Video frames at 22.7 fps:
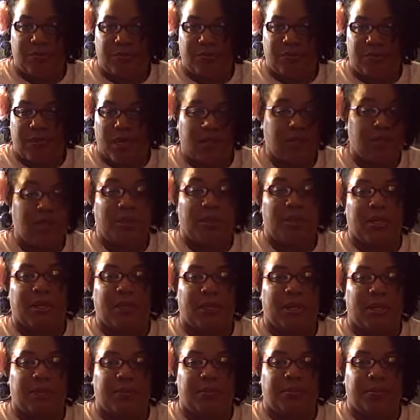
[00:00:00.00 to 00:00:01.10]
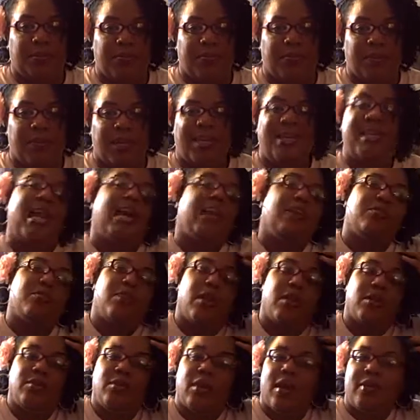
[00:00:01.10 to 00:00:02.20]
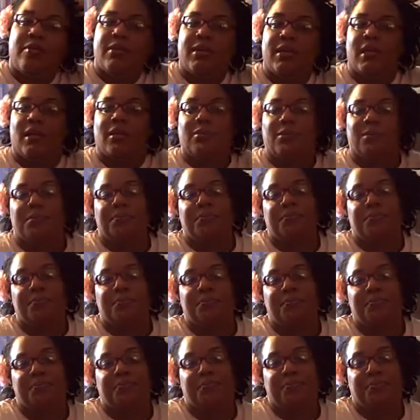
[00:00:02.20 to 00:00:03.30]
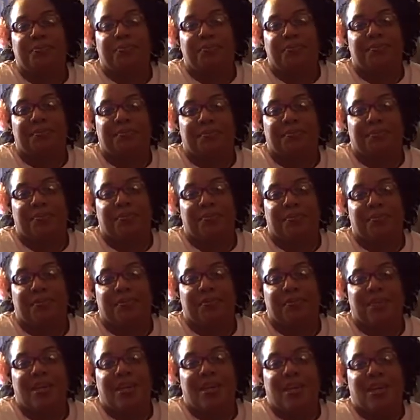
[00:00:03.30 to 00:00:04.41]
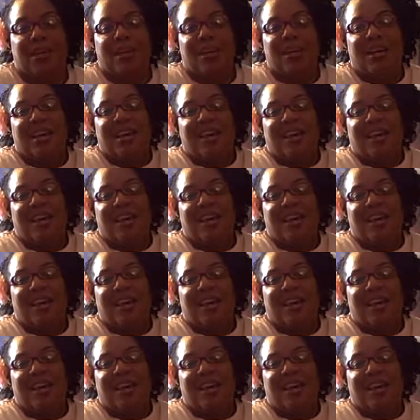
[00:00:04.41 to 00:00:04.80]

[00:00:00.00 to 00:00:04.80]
I got a yellow one too, don't you? Yeah, that's right. I do have. Yeah, yeah, yeah. Mm -hmm, the mm-hmm. Jheri mm Curl couple on there.